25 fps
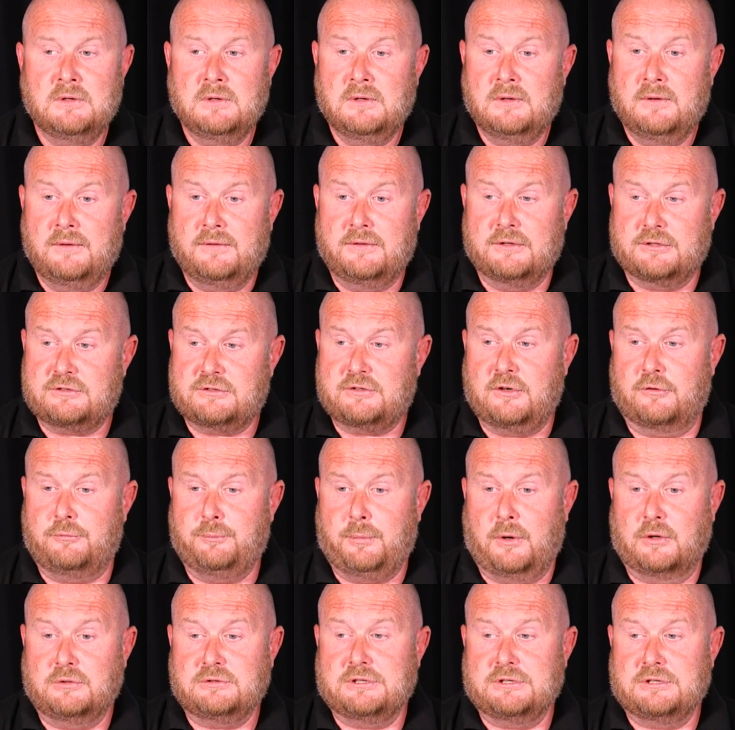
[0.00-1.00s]
The
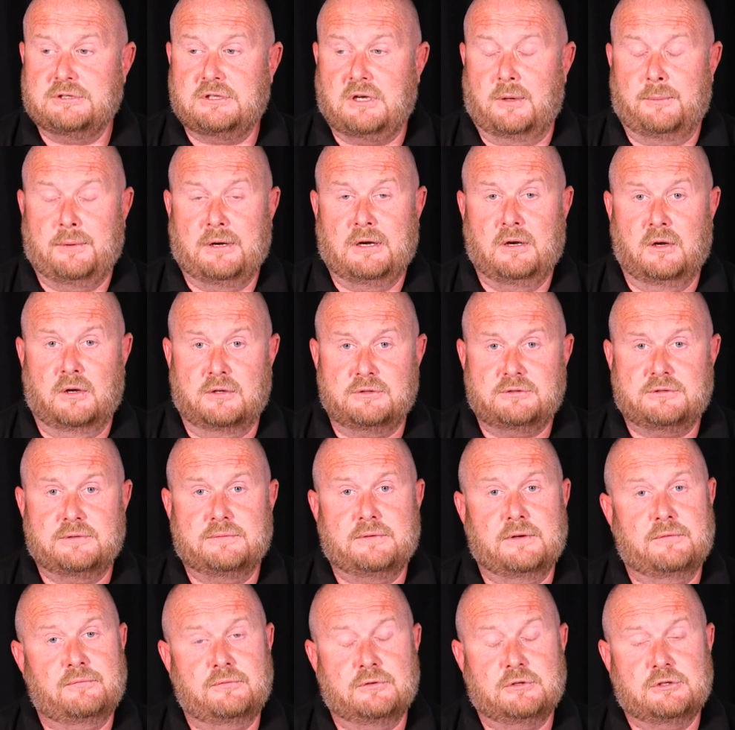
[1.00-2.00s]
softboxes come in lots of
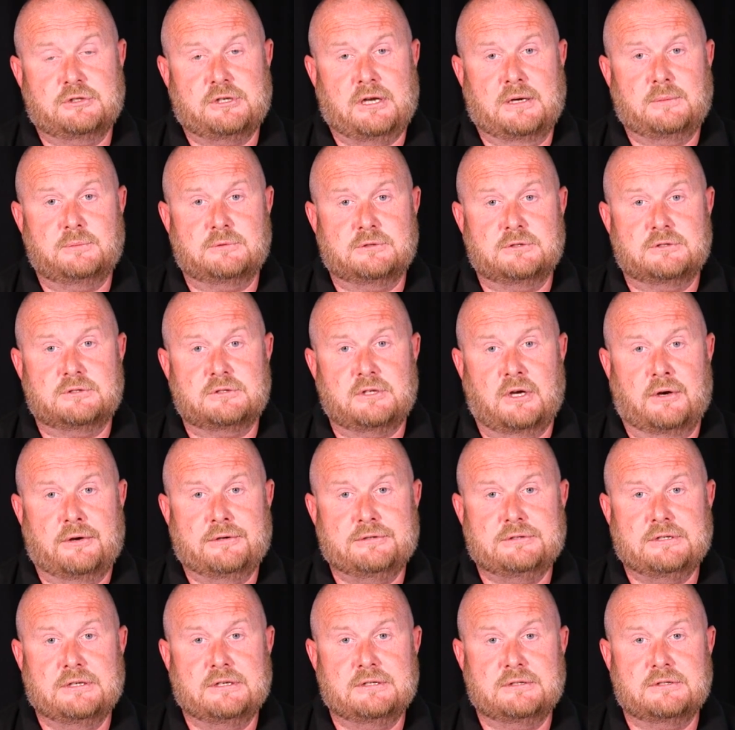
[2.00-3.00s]
different shapes and
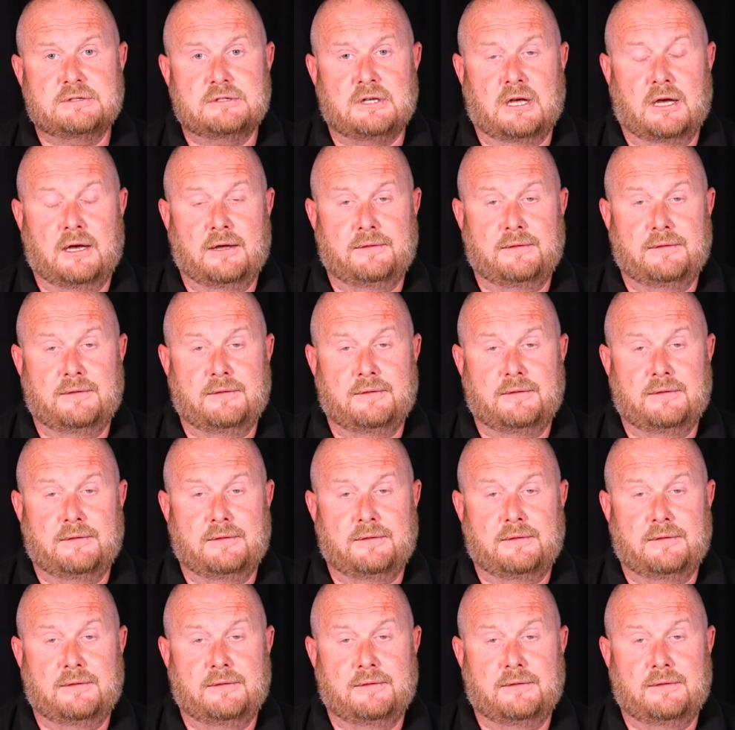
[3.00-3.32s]
sizes.